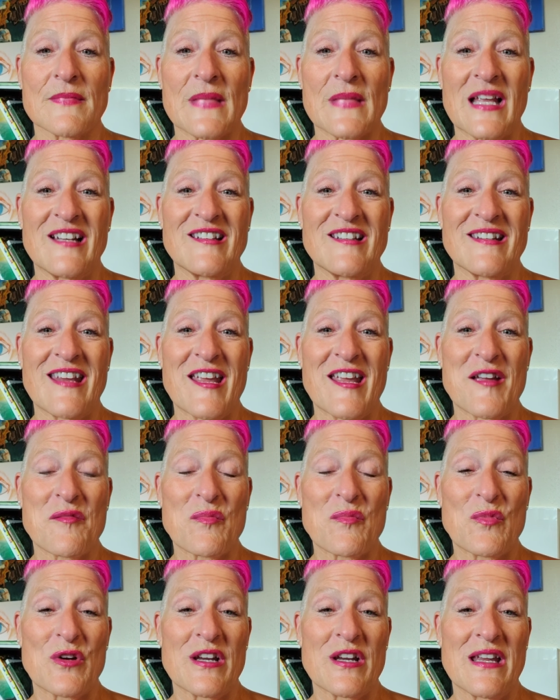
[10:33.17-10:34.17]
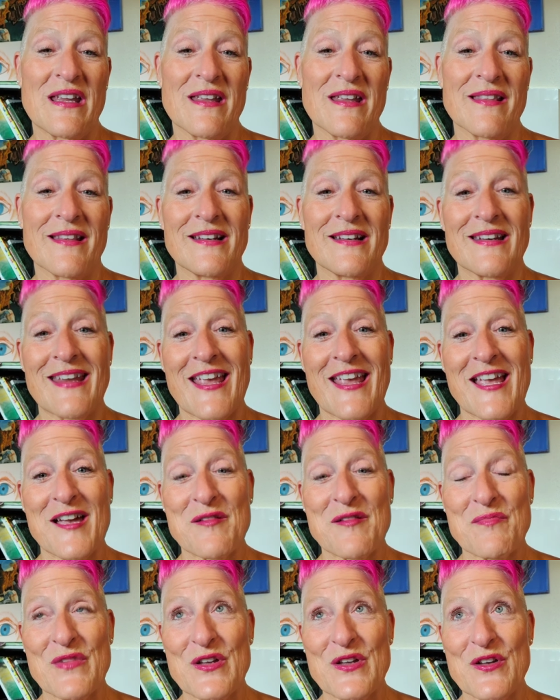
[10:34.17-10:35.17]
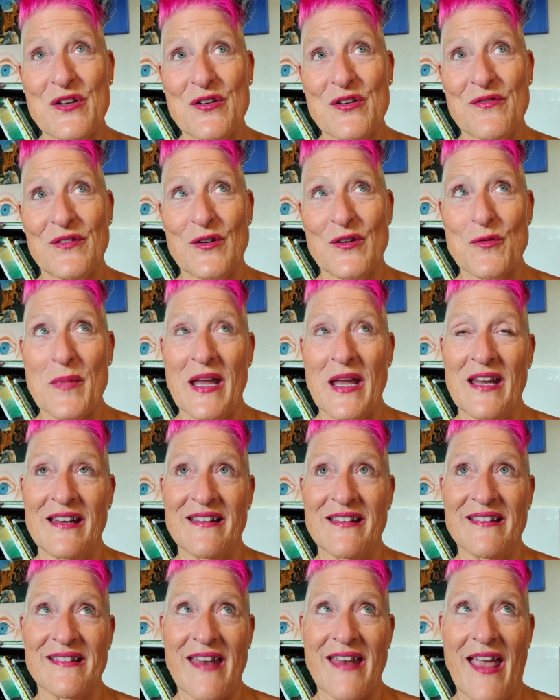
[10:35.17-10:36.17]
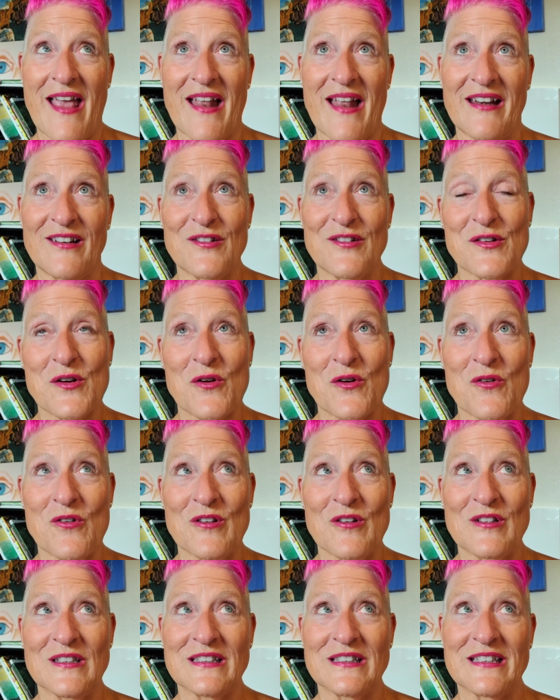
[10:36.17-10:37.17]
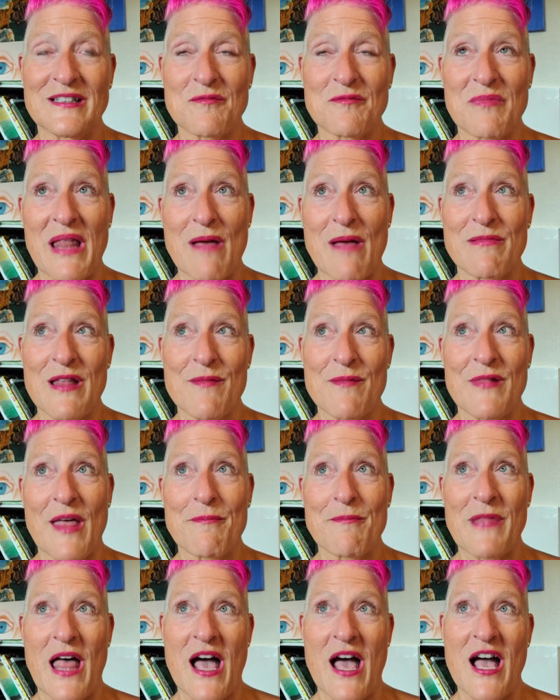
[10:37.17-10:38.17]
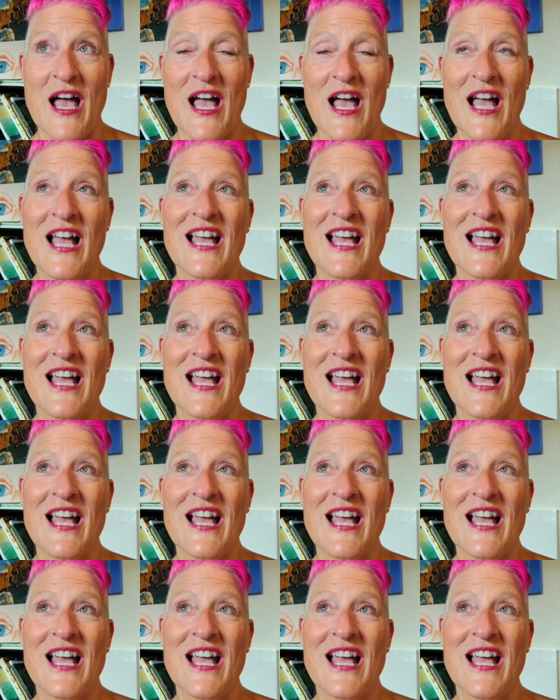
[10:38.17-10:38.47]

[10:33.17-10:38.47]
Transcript: and you can't breathe, and you can't move, and your pain is 10, and you're cold, and blah, blah, blah, blah,